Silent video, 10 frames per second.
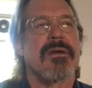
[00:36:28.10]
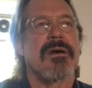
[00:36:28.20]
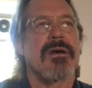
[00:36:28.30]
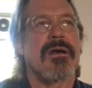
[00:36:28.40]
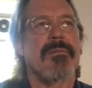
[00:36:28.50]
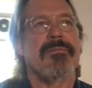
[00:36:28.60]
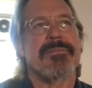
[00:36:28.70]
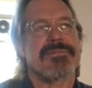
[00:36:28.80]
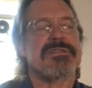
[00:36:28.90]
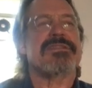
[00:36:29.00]
um,
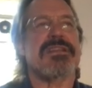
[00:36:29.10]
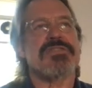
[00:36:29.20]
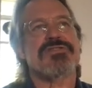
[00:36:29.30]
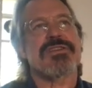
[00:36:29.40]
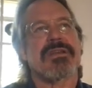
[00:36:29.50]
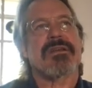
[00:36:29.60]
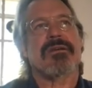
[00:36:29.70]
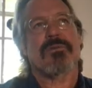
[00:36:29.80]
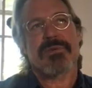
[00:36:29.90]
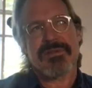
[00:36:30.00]

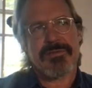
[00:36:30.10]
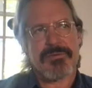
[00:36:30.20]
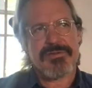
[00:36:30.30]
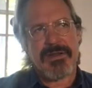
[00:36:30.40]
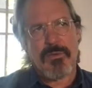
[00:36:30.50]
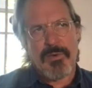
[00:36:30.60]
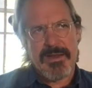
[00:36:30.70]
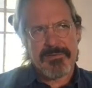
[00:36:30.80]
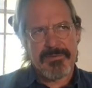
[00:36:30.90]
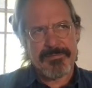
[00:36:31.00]
teaching, researching, and
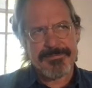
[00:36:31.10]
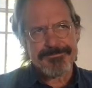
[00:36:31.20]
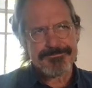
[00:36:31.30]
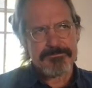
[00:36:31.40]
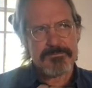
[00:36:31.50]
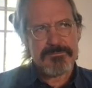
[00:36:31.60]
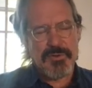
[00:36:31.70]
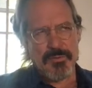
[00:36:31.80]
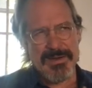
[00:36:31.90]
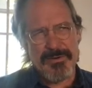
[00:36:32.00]
ways of
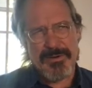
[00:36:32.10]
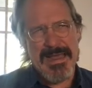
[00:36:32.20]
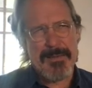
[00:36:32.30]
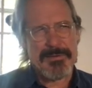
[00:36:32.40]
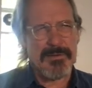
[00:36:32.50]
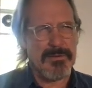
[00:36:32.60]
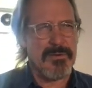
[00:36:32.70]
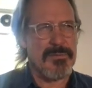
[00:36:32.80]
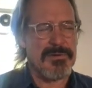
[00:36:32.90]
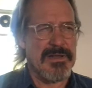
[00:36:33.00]
greater capital
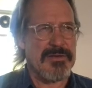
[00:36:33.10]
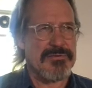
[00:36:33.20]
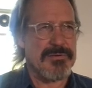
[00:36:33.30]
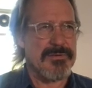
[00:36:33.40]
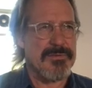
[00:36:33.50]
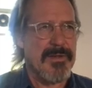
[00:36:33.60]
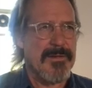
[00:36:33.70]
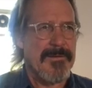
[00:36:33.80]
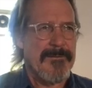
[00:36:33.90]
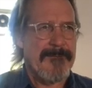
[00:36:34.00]
accumulation.
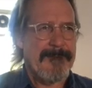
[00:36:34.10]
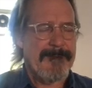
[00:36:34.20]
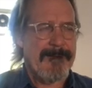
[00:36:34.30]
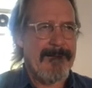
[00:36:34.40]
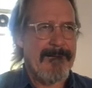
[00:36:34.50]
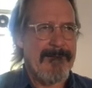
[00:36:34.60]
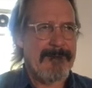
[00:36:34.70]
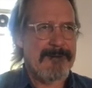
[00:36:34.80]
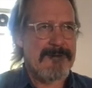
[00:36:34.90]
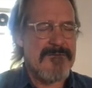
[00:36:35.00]
Uh,
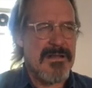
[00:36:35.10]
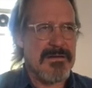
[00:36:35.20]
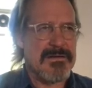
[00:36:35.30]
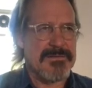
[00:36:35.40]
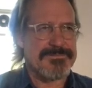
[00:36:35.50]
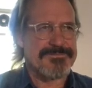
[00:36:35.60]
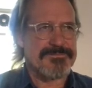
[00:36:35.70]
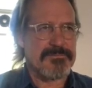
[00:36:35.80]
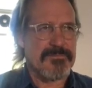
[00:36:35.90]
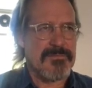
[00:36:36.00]
um,
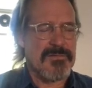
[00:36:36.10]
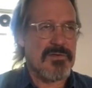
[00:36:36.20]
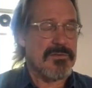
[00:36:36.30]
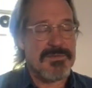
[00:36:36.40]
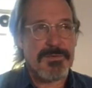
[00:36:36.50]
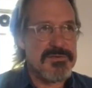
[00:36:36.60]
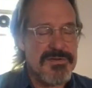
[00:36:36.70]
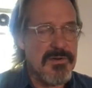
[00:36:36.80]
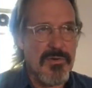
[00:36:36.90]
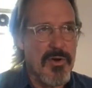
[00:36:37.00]
so it's supposed
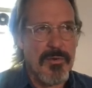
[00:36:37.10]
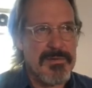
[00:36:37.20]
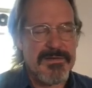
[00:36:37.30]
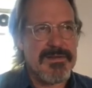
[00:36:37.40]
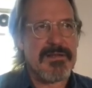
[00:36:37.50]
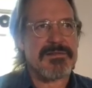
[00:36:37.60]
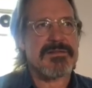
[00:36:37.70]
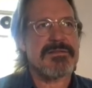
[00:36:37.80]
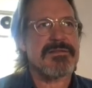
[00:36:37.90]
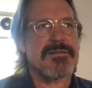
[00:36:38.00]
to grow, but it
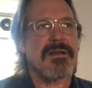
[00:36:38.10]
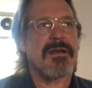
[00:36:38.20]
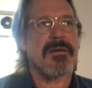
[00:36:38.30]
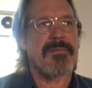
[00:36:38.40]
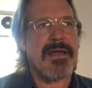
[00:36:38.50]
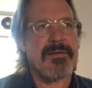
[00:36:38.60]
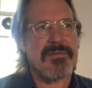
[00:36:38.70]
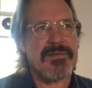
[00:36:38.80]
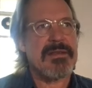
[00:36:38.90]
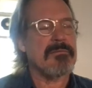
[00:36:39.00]
doesn't. Um, I've
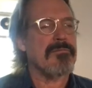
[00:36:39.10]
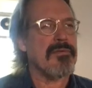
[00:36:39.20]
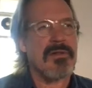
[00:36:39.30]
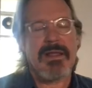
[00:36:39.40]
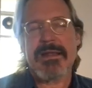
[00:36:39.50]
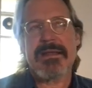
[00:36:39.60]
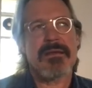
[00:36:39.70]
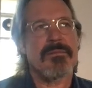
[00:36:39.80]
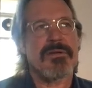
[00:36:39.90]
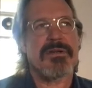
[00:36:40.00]
seen plenty
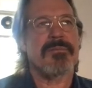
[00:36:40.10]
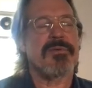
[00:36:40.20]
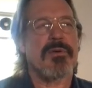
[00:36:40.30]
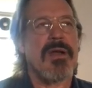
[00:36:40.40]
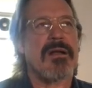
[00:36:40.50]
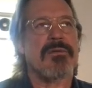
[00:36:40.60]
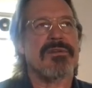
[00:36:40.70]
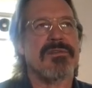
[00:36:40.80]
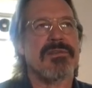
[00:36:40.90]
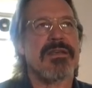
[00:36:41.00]
of
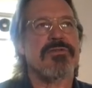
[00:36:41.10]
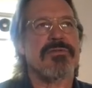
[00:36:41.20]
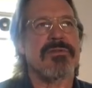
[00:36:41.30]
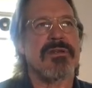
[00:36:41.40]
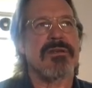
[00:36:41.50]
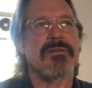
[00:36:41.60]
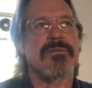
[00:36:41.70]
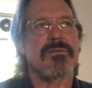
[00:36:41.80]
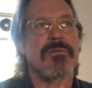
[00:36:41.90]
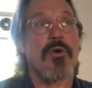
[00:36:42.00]
bureaucratization
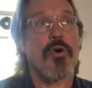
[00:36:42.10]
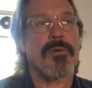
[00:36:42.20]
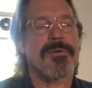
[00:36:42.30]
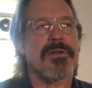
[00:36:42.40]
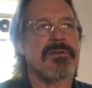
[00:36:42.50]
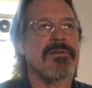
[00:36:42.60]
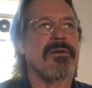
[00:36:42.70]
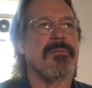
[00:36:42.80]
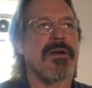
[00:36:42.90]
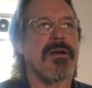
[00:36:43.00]
in corporate
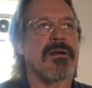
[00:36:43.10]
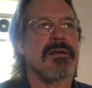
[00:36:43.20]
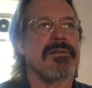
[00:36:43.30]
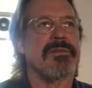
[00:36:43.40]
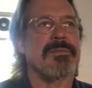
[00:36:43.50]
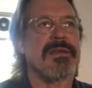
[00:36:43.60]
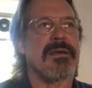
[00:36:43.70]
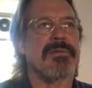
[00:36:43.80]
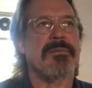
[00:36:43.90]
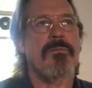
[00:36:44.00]
America. It's
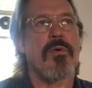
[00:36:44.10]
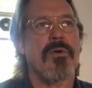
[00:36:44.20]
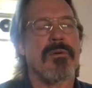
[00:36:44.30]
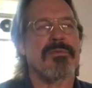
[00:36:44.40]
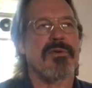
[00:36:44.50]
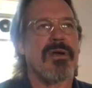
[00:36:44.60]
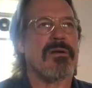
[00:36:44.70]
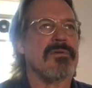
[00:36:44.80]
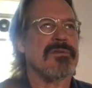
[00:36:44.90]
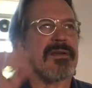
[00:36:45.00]
becoming more
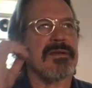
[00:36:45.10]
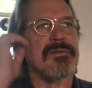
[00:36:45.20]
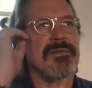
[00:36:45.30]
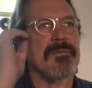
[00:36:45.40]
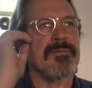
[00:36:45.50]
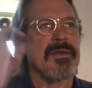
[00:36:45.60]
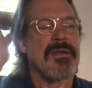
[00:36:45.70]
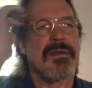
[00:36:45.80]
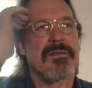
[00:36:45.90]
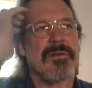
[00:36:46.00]
bureaucratized. The,
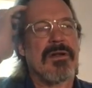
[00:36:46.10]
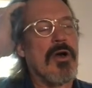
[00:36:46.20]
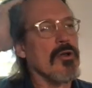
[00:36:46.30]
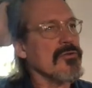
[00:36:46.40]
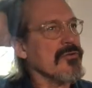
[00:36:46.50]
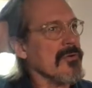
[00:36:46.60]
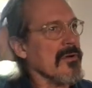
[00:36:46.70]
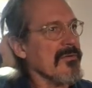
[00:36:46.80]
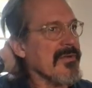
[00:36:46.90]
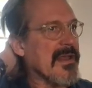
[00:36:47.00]
the culture
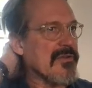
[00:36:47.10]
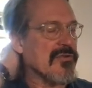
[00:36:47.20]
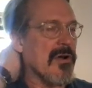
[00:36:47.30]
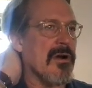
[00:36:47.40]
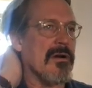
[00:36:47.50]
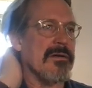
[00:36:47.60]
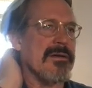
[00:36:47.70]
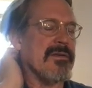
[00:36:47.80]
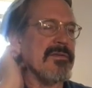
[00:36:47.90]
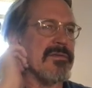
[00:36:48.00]
of HR
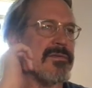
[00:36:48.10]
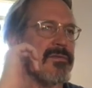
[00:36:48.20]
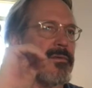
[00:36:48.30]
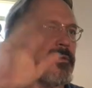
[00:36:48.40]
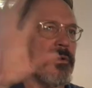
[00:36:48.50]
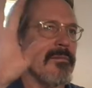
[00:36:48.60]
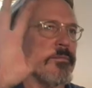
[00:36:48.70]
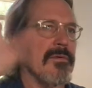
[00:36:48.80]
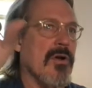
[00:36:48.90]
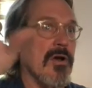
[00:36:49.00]
is uh,
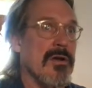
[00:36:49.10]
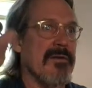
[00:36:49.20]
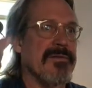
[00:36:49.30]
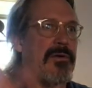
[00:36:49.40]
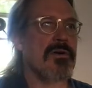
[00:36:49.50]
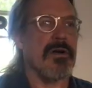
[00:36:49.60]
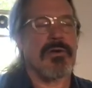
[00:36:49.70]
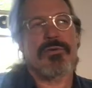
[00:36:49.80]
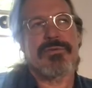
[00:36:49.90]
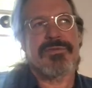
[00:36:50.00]
gone off the hook.
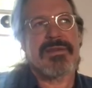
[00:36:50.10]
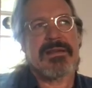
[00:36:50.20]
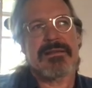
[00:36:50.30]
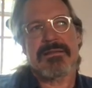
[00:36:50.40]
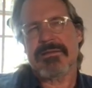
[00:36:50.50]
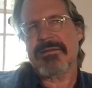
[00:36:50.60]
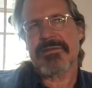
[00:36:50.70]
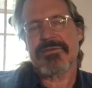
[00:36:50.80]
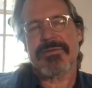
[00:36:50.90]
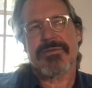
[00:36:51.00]
Who's digging the
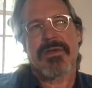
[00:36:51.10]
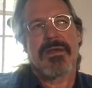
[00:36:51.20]
ditches?